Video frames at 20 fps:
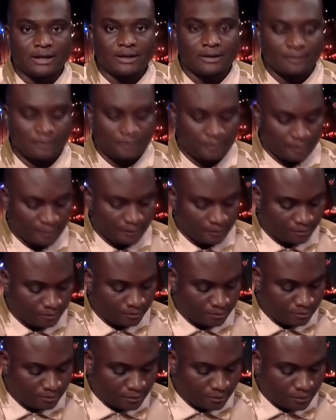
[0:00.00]
The
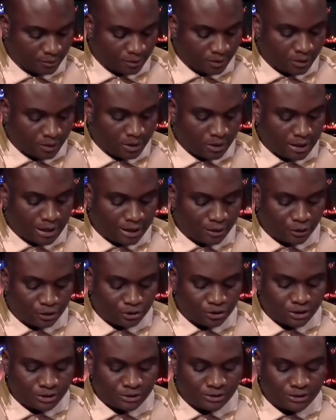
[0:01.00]
individual behind these
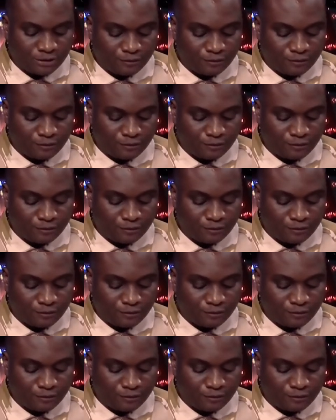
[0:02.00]
leaks